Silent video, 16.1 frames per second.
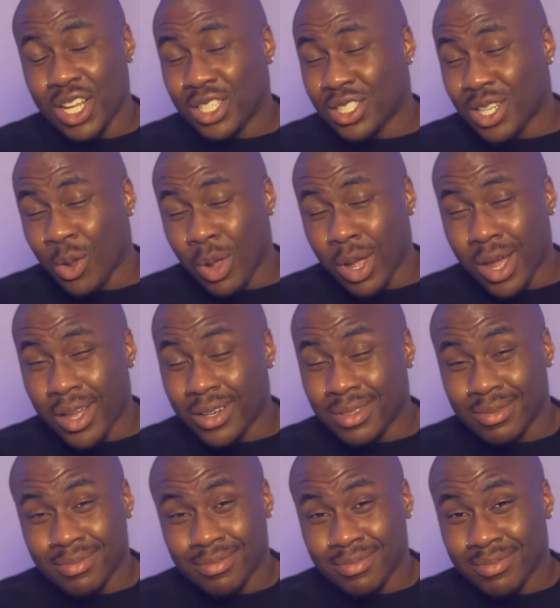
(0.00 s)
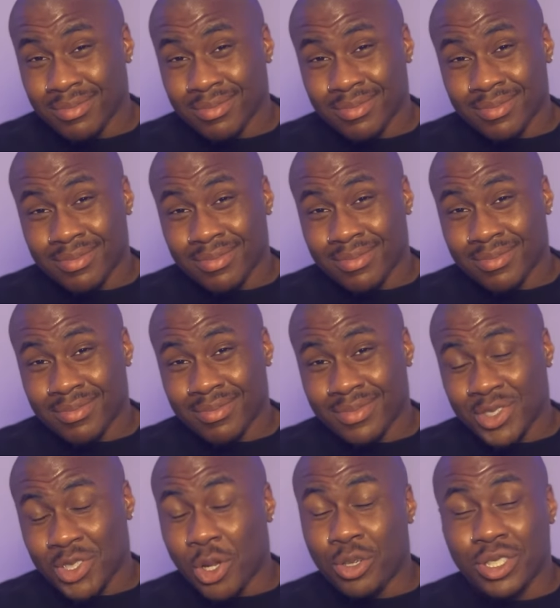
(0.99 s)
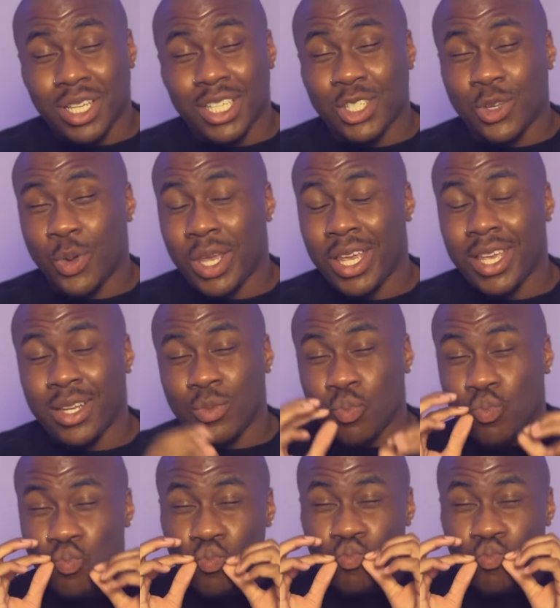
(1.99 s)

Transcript: So good. Cersei as queen.